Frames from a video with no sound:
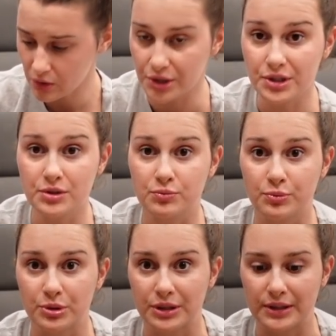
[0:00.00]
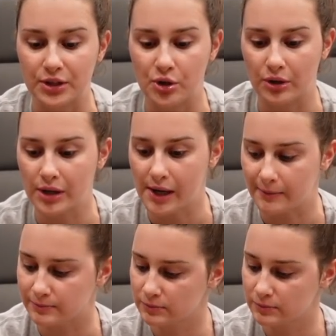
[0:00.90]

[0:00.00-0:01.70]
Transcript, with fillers: This is really good.